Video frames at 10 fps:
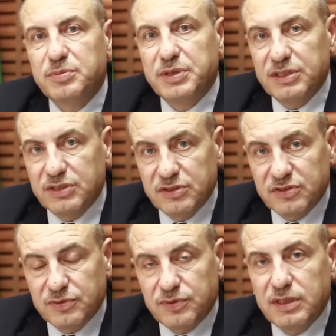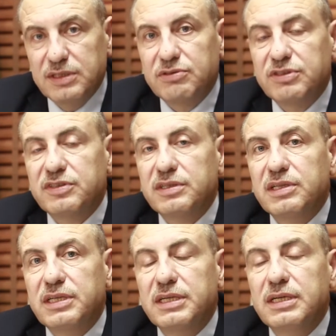been intensified
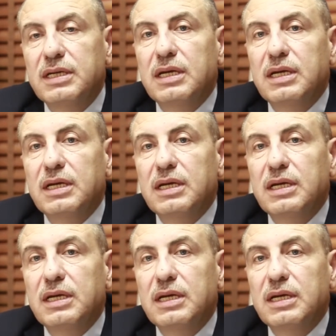recently,